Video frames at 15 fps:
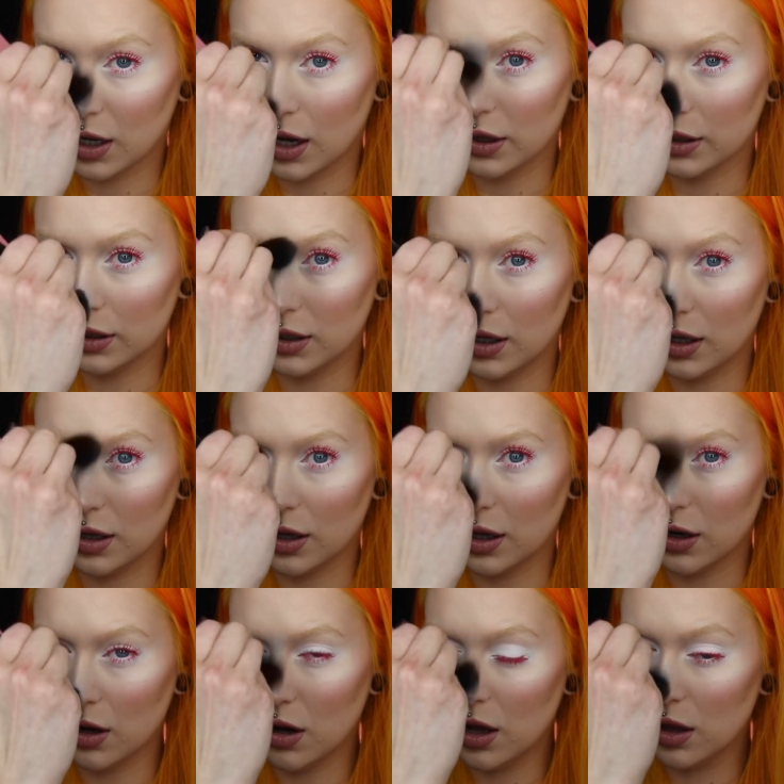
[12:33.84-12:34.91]
cut it
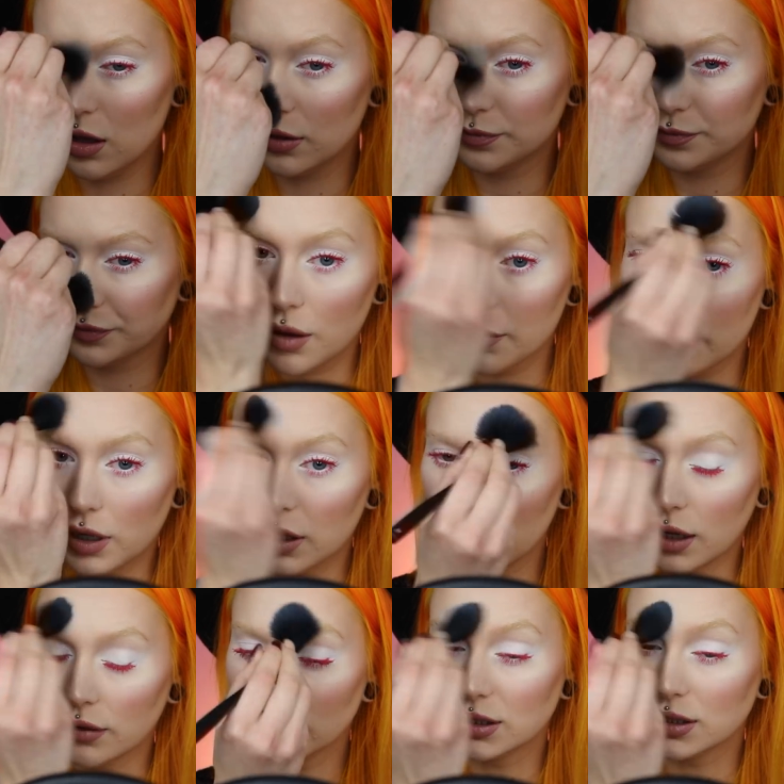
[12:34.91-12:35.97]
at all but
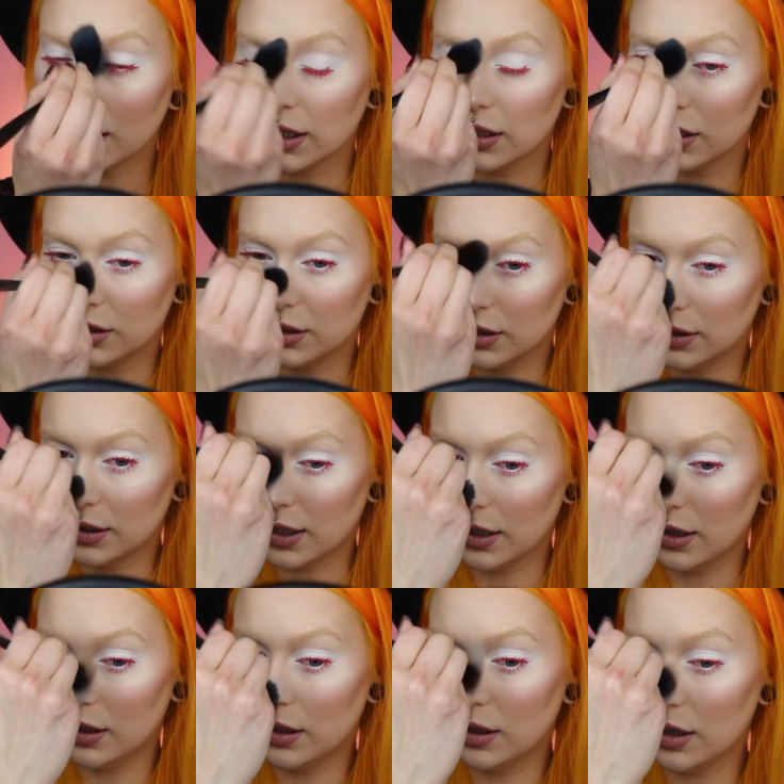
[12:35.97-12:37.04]
I've decided
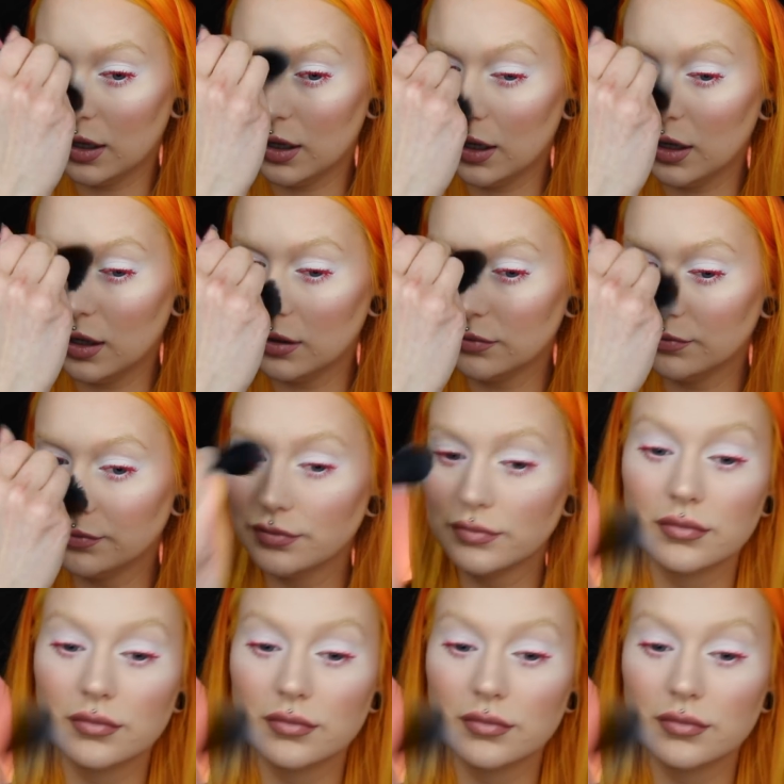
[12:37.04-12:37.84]
that um,